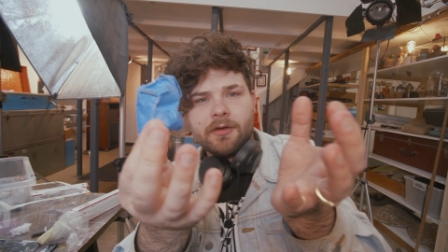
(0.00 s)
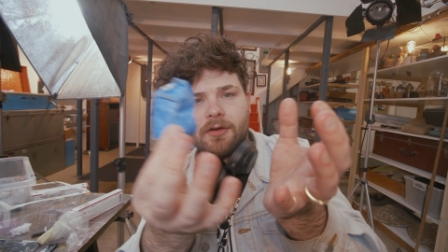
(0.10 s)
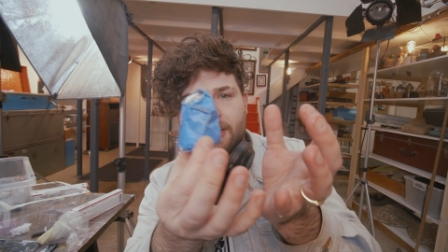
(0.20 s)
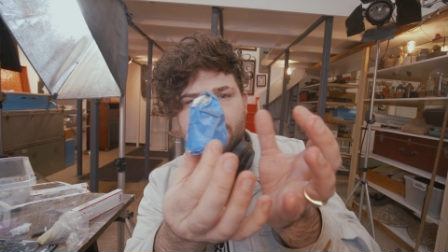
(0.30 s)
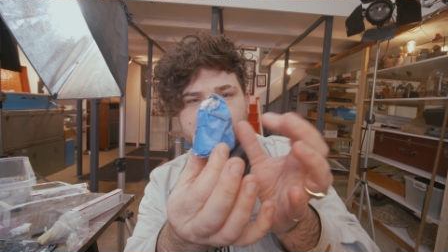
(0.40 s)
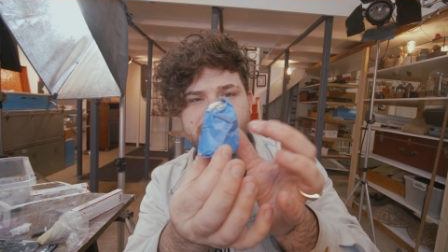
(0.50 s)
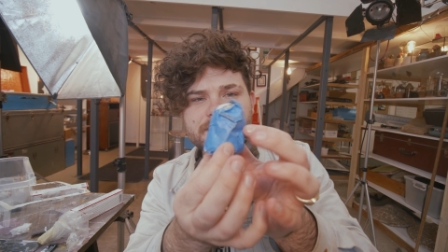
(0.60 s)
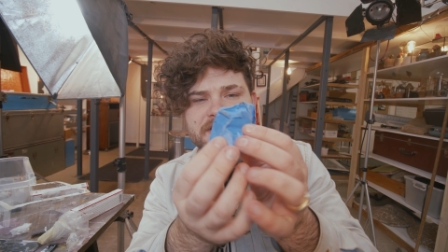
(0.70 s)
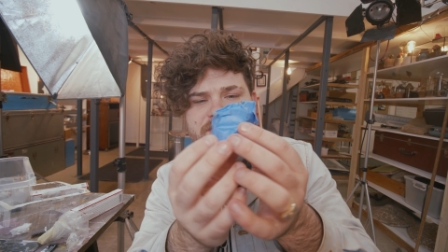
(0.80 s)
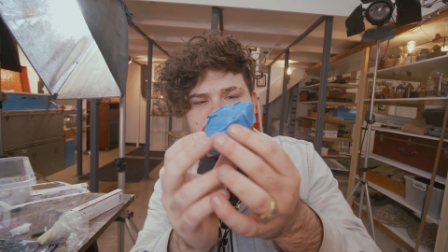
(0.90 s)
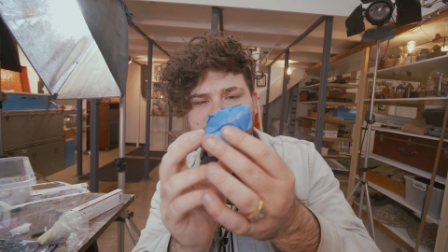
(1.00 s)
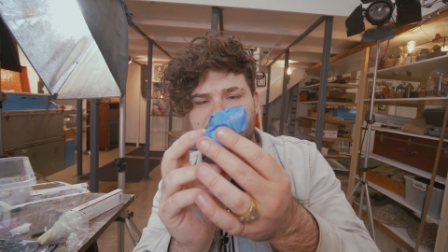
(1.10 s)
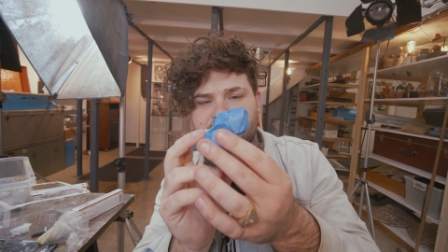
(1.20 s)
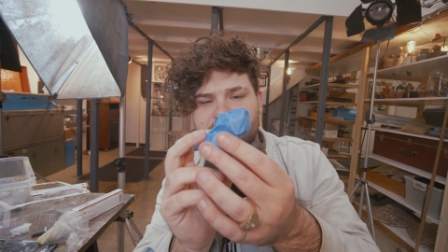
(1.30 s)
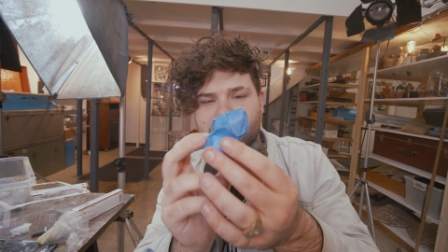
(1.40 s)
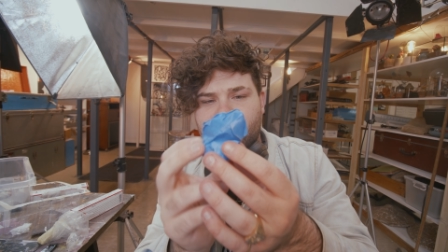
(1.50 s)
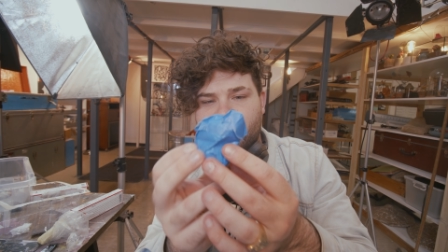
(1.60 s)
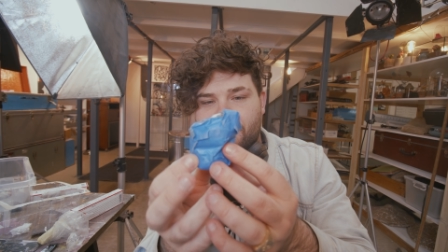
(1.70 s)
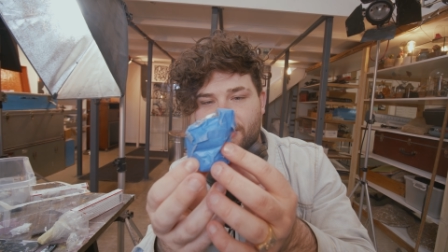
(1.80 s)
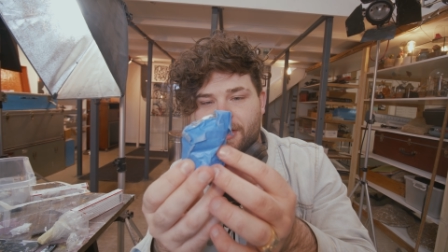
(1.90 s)
Okay, this one is really
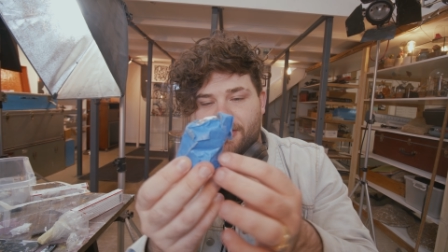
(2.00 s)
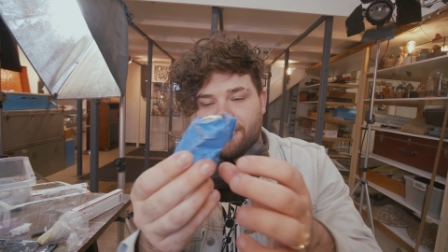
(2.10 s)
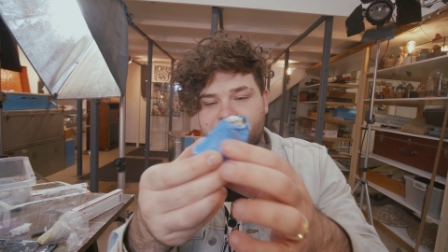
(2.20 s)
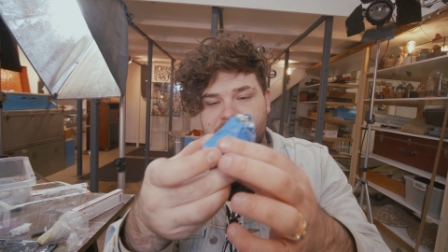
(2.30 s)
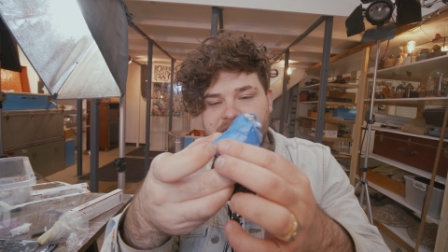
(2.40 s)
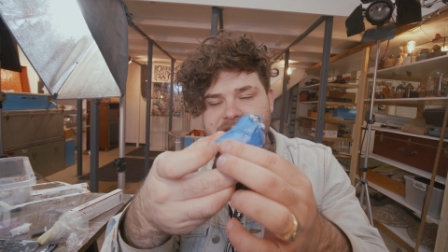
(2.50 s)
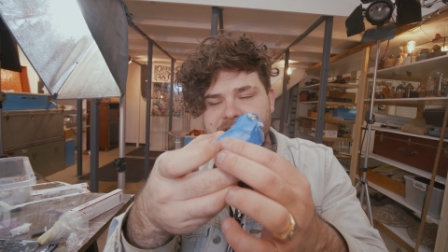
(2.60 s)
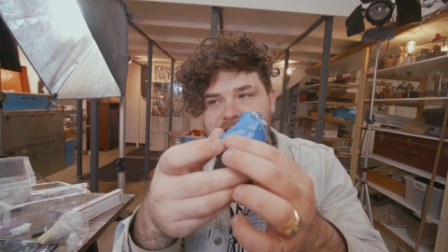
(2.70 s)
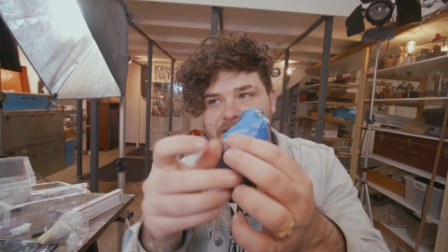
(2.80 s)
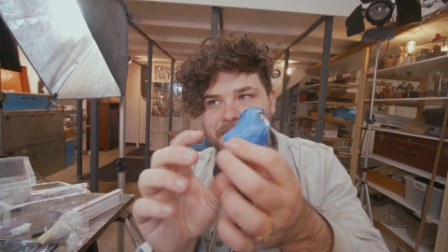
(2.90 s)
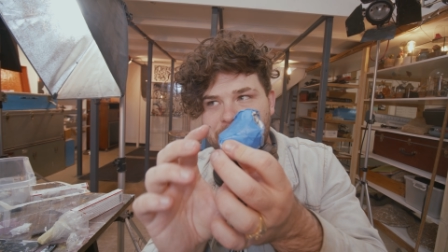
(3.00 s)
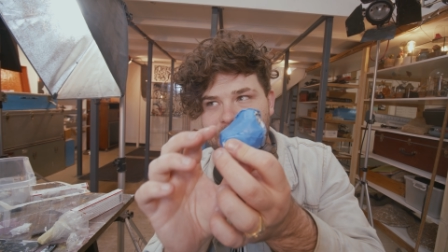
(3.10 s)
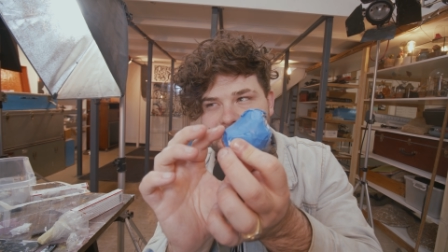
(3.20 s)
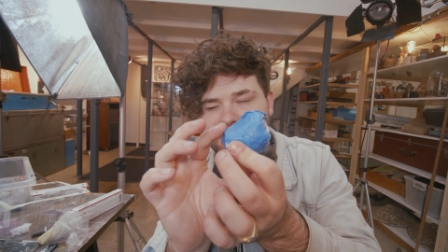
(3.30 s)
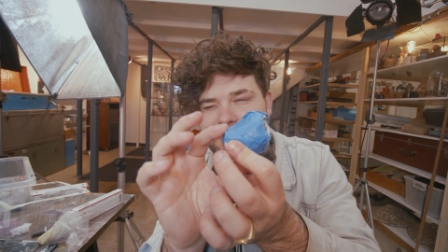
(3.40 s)
throwing me off. This, if I